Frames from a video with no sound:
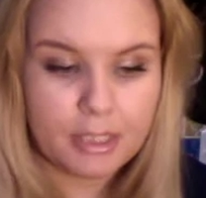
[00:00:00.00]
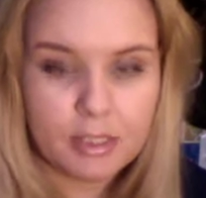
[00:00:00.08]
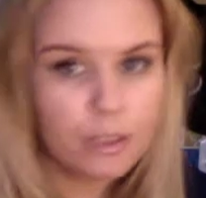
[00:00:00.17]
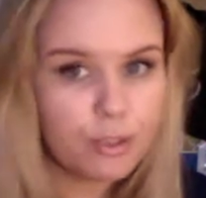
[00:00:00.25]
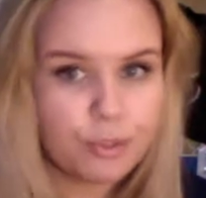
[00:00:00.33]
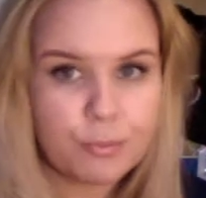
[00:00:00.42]

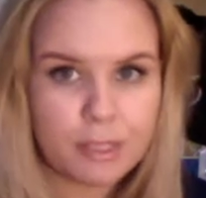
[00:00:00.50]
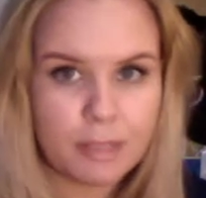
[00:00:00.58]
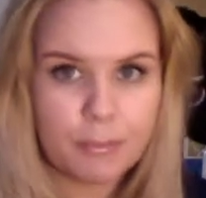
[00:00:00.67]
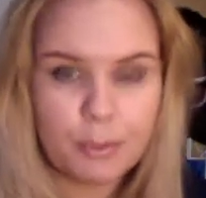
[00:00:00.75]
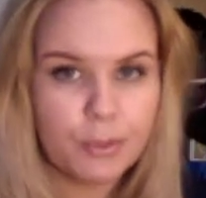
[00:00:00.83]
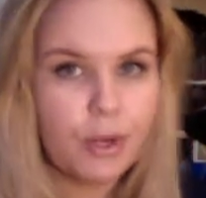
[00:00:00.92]

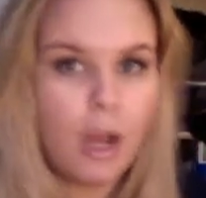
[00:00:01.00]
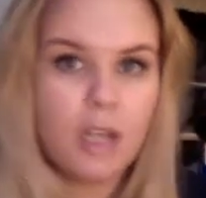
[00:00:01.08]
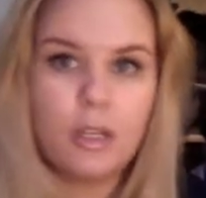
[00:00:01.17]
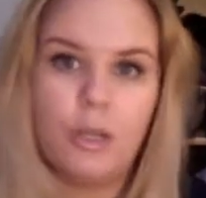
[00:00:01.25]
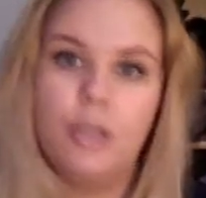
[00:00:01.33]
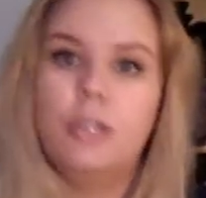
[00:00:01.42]
100% pure
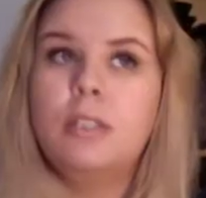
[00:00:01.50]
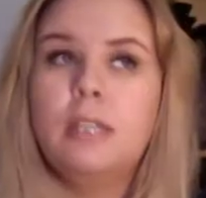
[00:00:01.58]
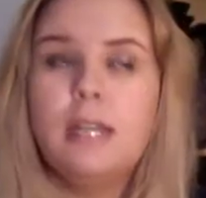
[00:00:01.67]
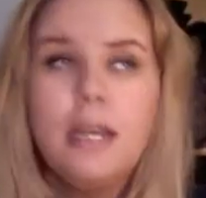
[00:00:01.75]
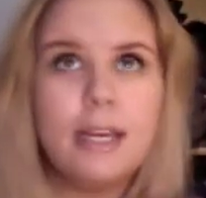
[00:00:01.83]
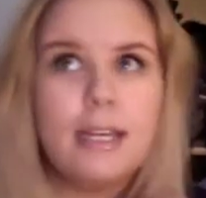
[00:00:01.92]
argan oil.
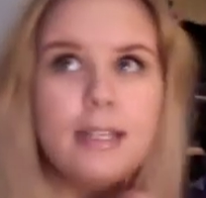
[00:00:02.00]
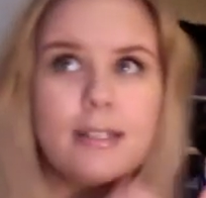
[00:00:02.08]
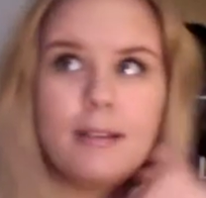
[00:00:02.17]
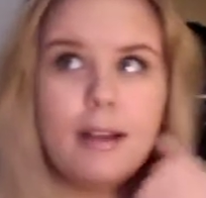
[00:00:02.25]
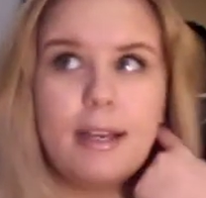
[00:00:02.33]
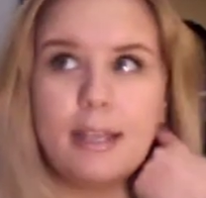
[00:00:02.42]
It's
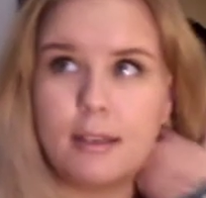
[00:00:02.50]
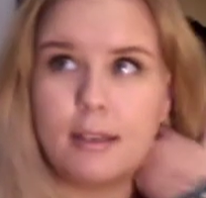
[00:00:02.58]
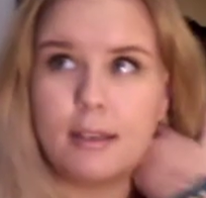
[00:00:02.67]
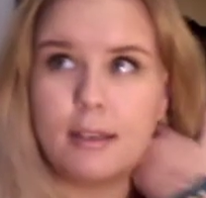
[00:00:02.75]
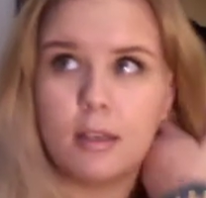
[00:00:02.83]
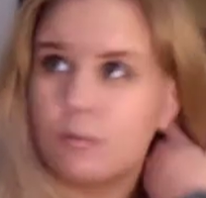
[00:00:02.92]

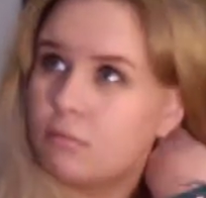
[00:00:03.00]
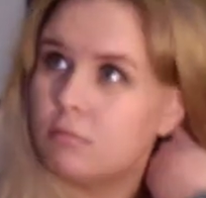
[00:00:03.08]
like